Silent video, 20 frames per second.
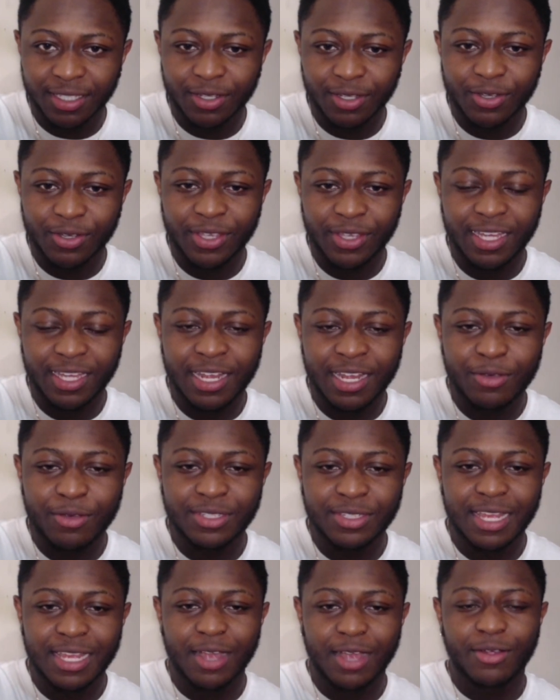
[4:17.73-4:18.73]
Oh yeah, that
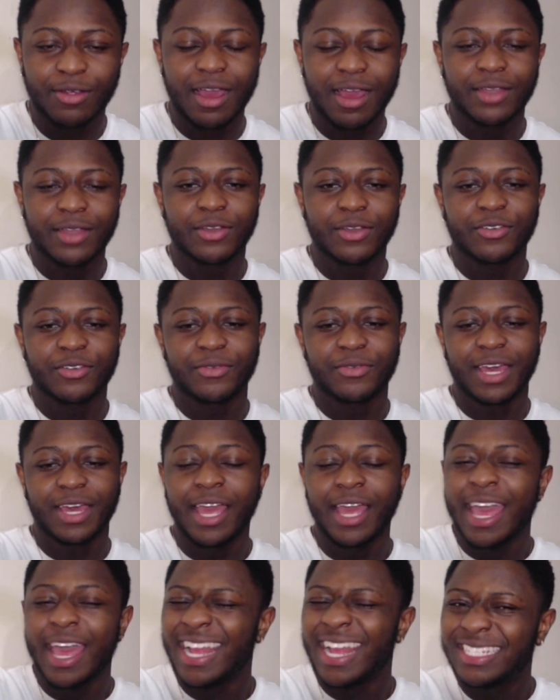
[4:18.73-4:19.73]
was Zach Randolph, man.
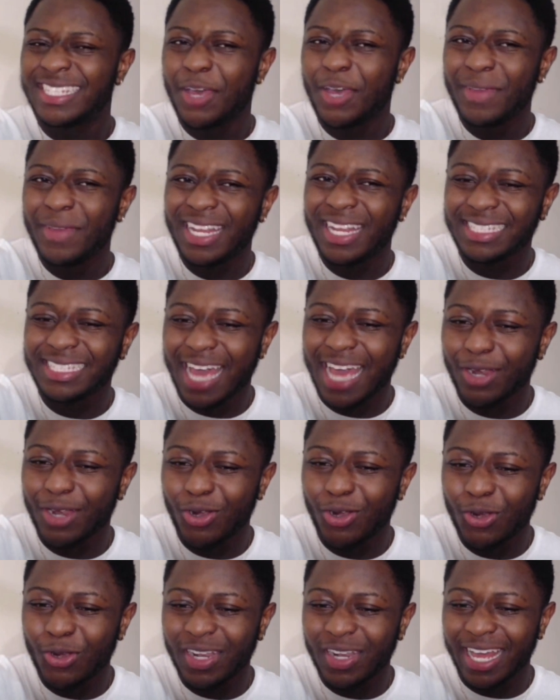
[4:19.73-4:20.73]
And tell me this guy
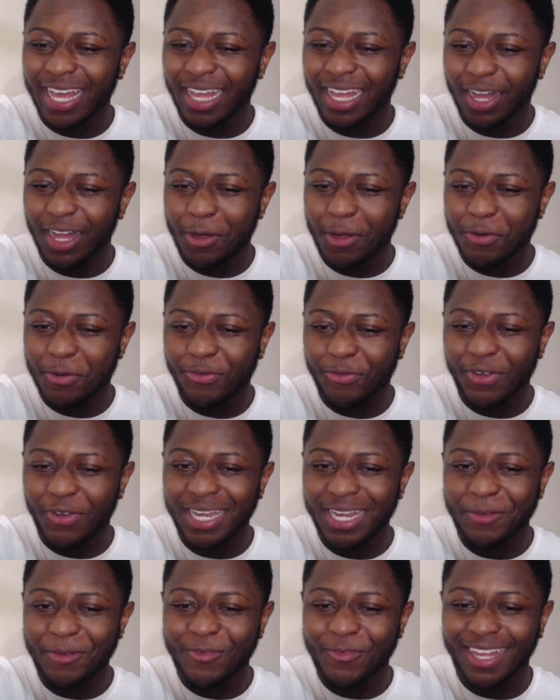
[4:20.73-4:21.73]
don't look like
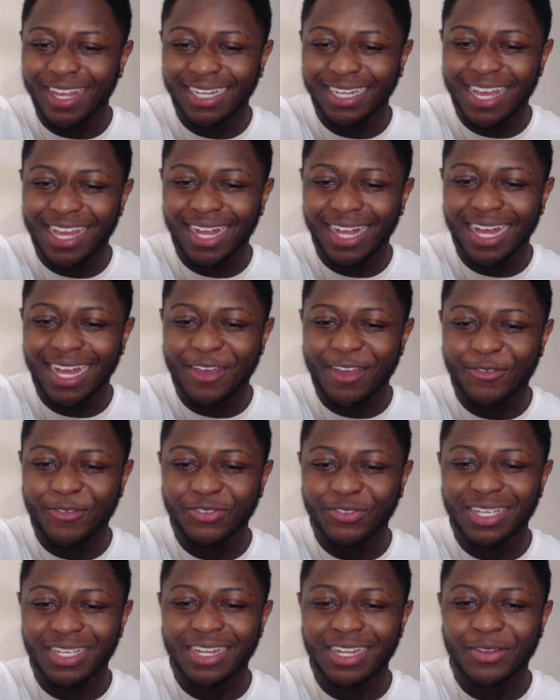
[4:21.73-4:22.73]
Funny Mike. That guy,
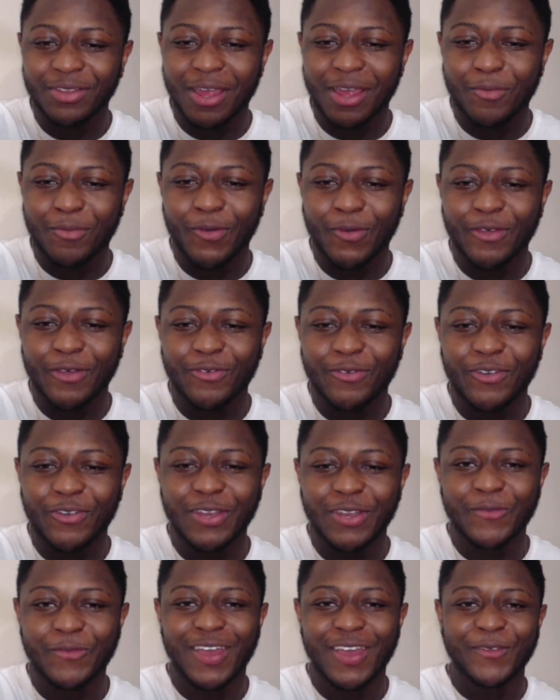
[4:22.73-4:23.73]
shout out that boy
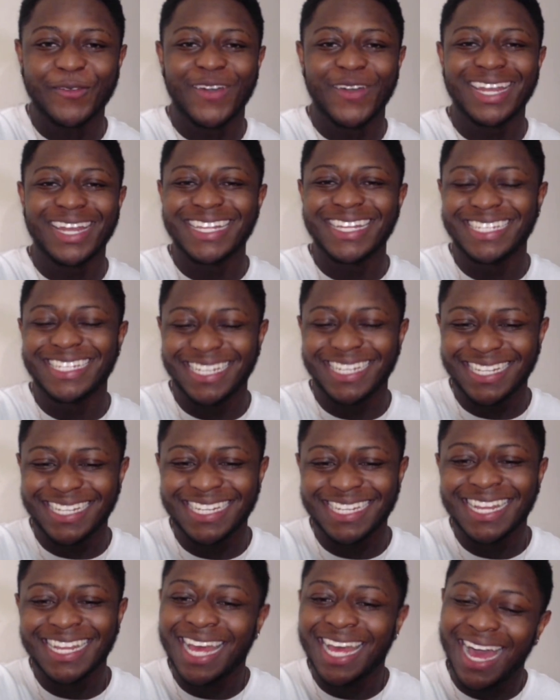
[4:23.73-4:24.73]
Funny Mike, man.
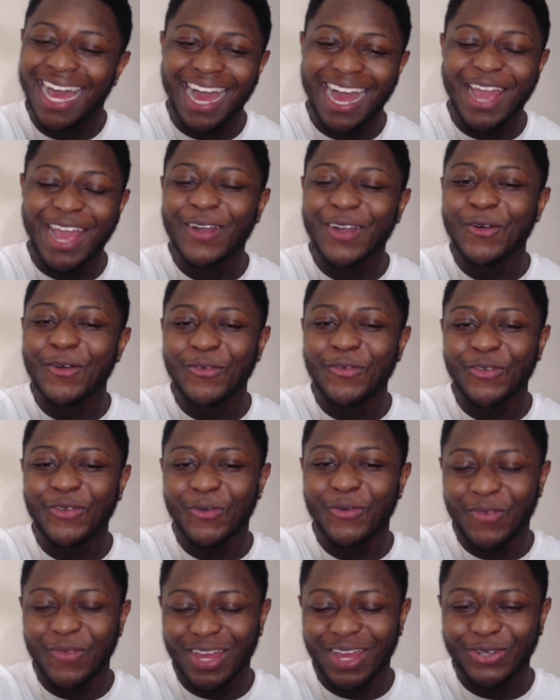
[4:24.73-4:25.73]
This I ain't gonna
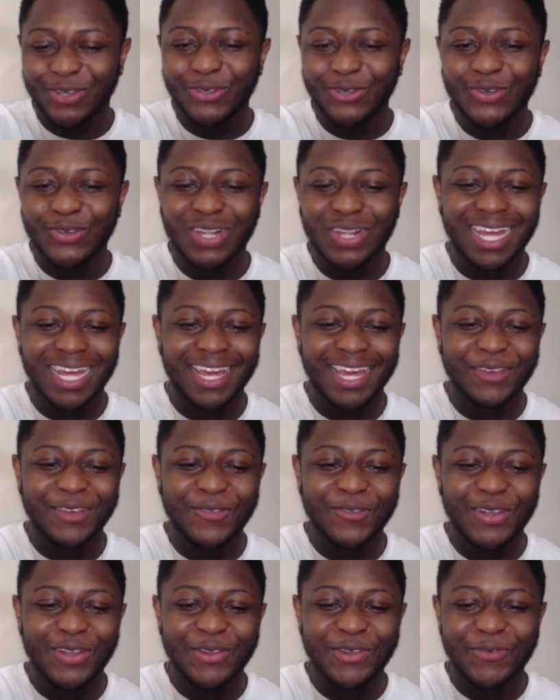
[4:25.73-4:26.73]
front, man. I do look like him
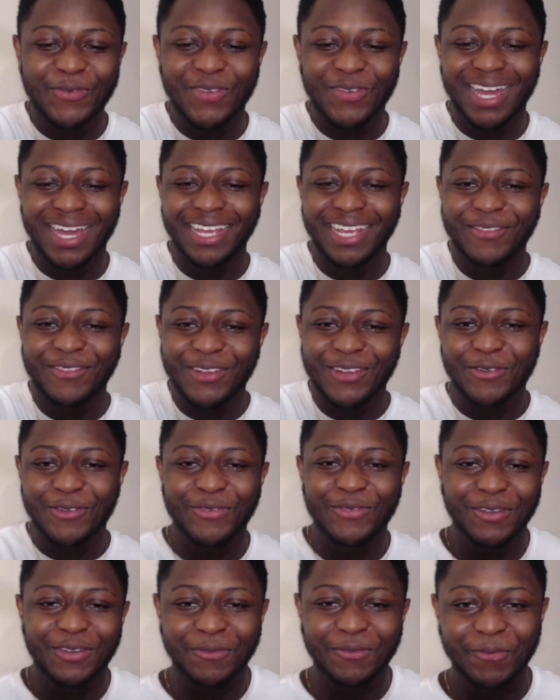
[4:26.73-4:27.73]
a little bit. I ain't even gonna
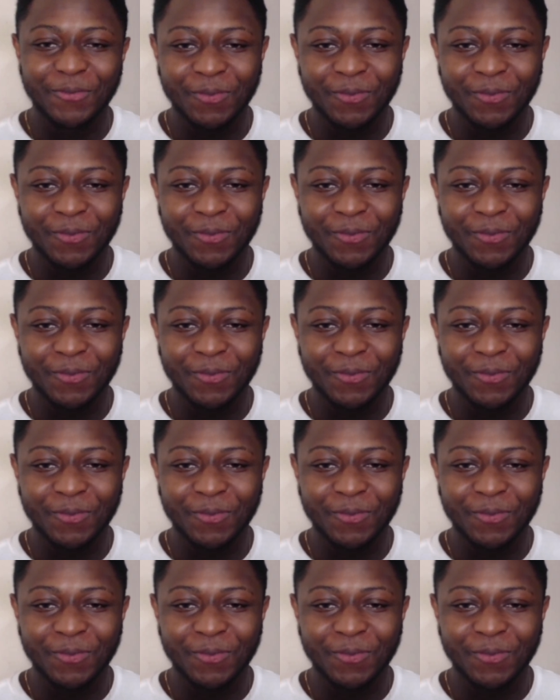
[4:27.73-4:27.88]
front. Pull